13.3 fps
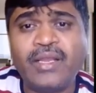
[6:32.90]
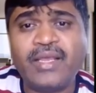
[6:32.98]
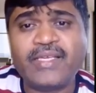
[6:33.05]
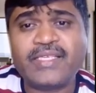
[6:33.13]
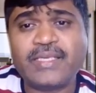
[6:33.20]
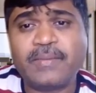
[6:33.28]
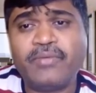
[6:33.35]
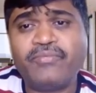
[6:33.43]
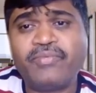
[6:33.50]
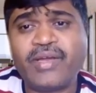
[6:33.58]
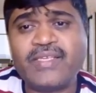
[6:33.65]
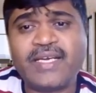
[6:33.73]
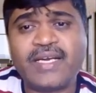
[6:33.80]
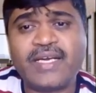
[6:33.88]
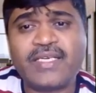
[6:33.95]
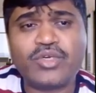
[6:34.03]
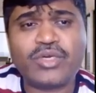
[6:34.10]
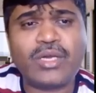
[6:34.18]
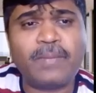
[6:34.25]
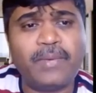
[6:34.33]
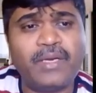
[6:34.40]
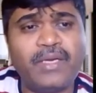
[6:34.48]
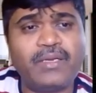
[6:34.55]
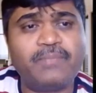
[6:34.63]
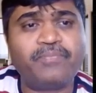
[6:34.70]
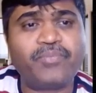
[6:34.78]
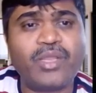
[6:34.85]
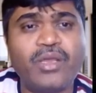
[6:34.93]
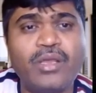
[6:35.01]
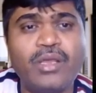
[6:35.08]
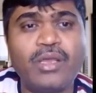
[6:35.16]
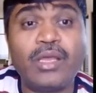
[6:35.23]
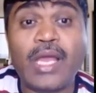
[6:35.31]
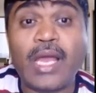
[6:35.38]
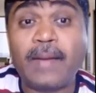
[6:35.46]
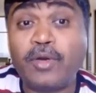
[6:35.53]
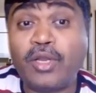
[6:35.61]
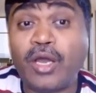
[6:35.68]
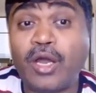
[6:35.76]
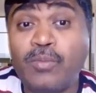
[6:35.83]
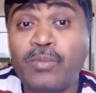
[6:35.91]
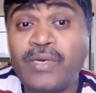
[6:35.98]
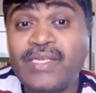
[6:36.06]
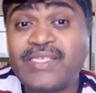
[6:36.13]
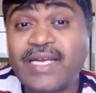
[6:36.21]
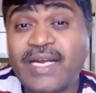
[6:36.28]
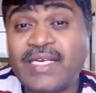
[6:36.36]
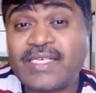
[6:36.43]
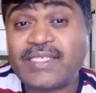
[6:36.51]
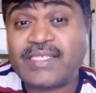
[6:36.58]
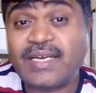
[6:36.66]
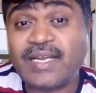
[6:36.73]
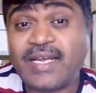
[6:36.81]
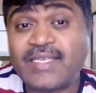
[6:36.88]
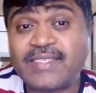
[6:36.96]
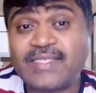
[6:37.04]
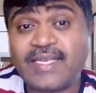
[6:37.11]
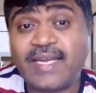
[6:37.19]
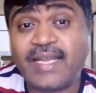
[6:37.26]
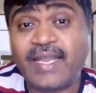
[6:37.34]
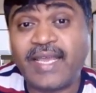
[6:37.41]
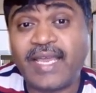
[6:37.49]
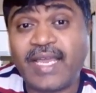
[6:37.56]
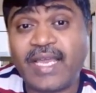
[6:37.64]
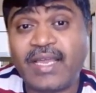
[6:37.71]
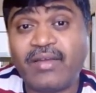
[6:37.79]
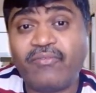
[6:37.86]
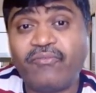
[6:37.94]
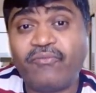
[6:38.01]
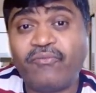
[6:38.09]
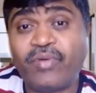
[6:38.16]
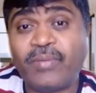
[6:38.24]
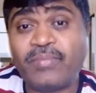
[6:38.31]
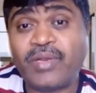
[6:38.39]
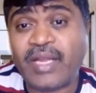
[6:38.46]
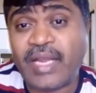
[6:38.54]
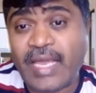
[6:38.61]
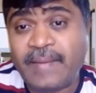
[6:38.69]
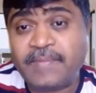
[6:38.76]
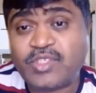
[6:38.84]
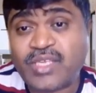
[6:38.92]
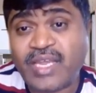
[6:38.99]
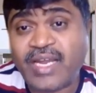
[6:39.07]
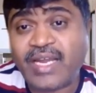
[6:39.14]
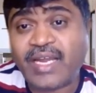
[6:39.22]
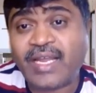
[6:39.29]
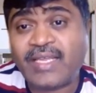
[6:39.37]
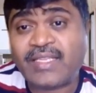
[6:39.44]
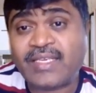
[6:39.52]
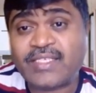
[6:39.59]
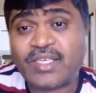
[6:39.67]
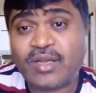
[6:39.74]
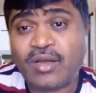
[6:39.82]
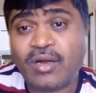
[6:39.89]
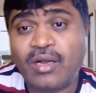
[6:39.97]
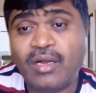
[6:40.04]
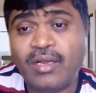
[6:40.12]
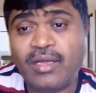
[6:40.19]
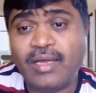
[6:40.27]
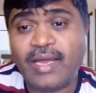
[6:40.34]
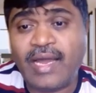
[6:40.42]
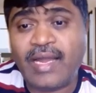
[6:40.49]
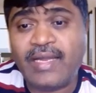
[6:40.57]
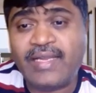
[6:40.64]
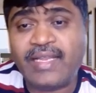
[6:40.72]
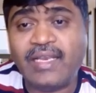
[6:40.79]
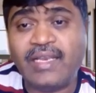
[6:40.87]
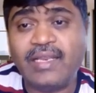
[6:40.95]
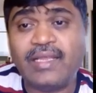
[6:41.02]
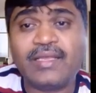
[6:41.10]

takes about 5 seconds to complete. About how many seconds does it take from the time scatter gather is called until